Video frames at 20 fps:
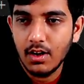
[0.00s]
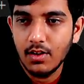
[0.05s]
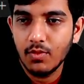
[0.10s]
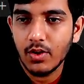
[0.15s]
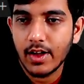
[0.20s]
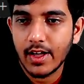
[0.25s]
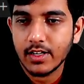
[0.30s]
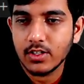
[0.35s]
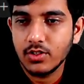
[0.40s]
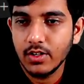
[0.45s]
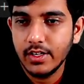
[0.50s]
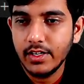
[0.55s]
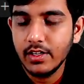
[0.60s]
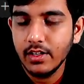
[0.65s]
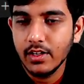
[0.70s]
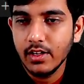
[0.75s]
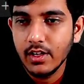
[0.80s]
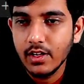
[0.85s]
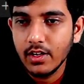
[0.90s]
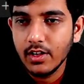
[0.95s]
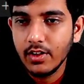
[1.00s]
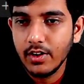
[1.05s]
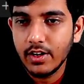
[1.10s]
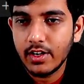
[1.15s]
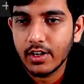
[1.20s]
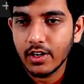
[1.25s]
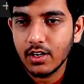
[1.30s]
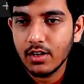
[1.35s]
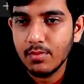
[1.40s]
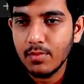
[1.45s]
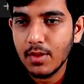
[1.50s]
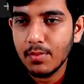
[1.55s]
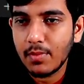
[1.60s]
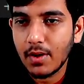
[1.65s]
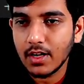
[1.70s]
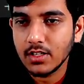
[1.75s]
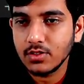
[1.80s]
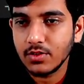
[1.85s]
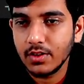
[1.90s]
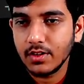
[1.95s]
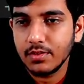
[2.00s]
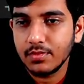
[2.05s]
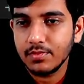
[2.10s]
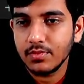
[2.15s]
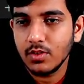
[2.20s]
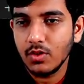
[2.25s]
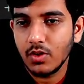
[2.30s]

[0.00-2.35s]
would actually return me password.